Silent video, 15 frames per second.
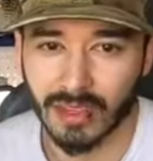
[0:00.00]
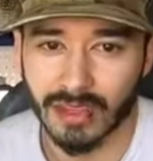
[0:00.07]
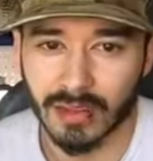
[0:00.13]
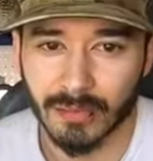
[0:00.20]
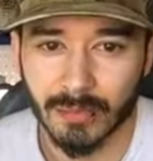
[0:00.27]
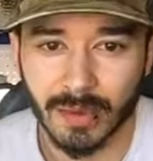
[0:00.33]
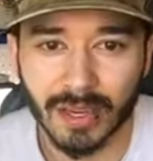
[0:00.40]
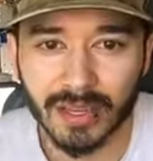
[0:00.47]

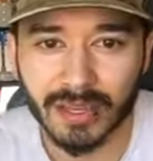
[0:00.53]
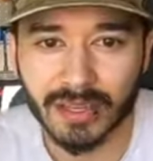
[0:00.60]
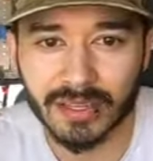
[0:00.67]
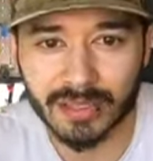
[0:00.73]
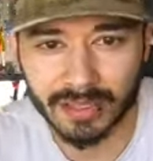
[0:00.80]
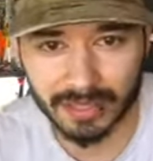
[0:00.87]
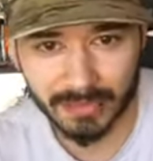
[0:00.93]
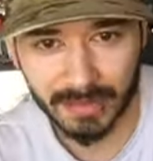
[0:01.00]
My
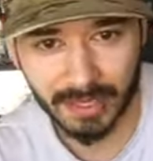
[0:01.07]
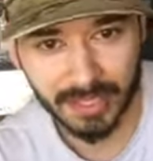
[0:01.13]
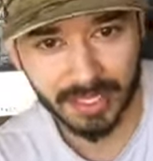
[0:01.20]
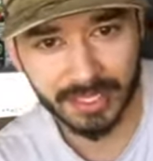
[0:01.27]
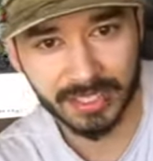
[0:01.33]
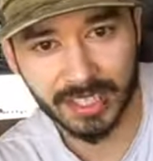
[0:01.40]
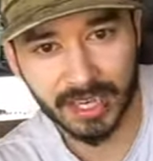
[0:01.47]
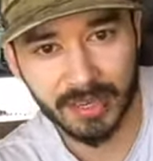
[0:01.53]

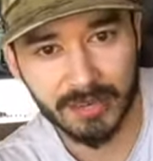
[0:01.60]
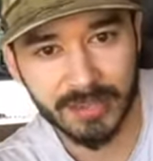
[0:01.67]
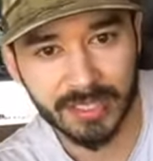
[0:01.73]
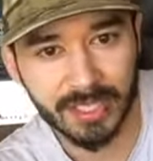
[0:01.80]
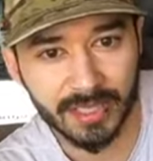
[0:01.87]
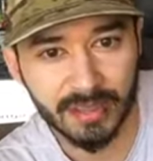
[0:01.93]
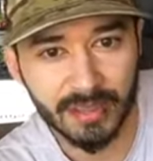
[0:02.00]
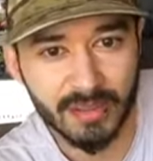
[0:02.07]
Instagram's saying,
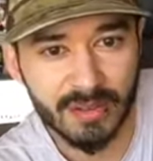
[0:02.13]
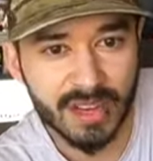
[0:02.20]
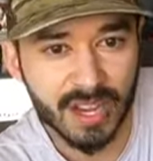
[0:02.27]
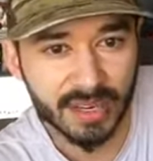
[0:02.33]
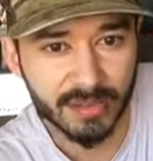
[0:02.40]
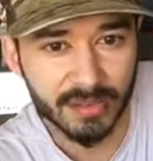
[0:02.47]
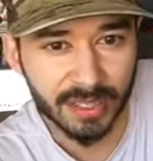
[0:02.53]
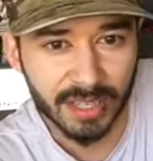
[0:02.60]
hold on,
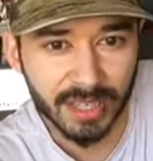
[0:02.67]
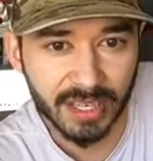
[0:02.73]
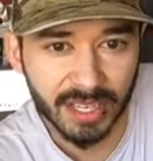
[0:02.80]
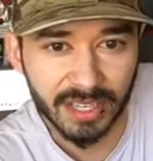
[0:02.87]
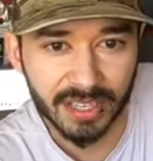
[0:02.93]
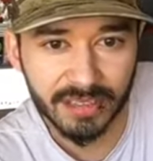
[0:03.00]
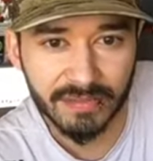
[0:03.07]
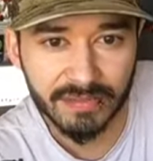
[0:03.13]
we're gonna get
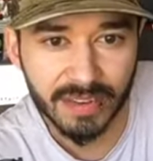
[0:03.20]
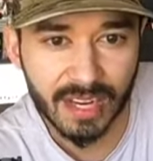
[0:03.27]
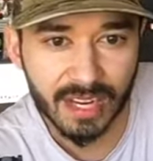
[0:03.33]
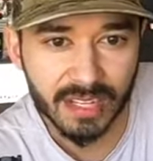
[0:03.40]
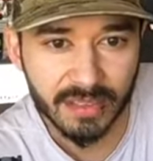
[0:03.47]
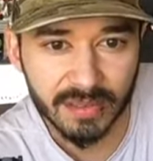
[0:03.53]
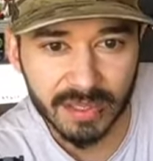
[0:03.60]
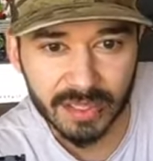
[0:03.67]
your
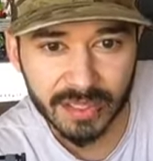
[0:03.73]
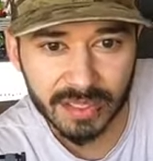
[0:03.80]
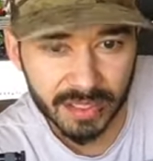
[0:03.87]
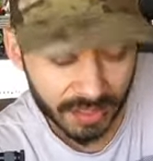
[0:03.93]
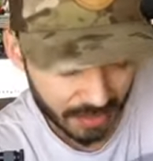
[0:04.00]
followers.